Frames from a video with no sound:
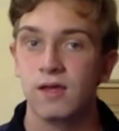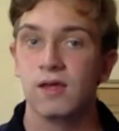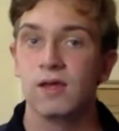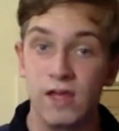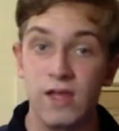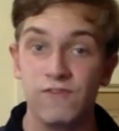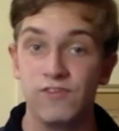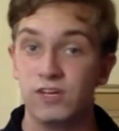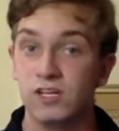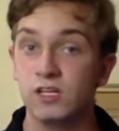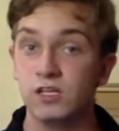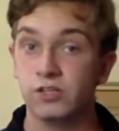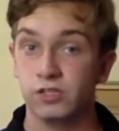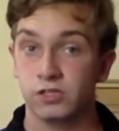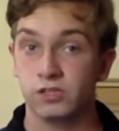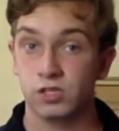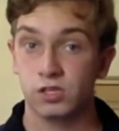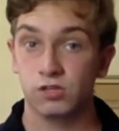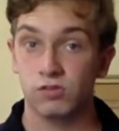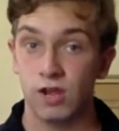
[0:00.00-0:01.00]
If it is
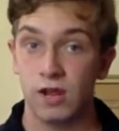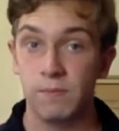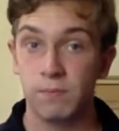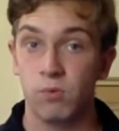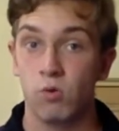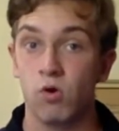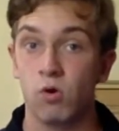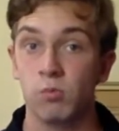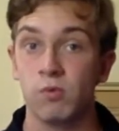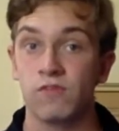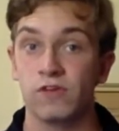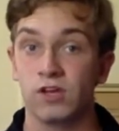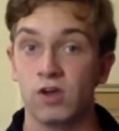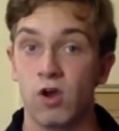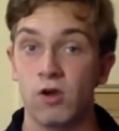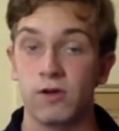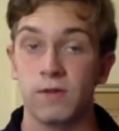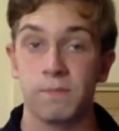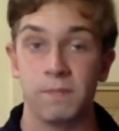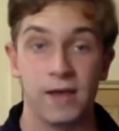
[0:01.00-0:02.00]
just a straight port with a
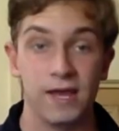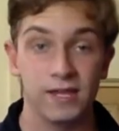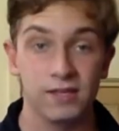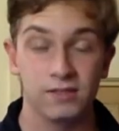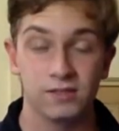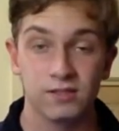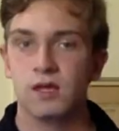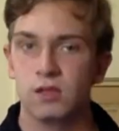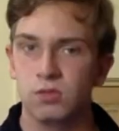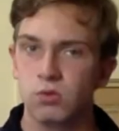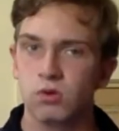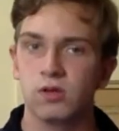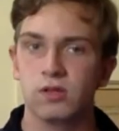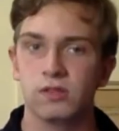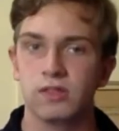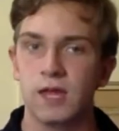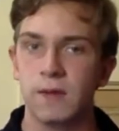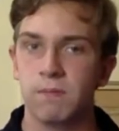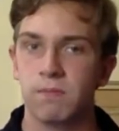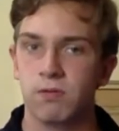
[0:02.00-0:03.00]
coat of paint, look,
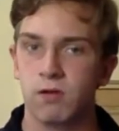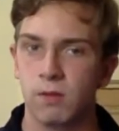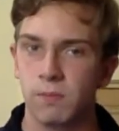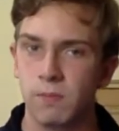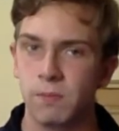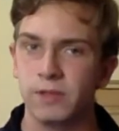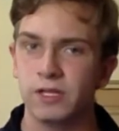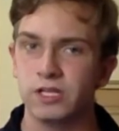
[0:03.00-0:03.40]
they probably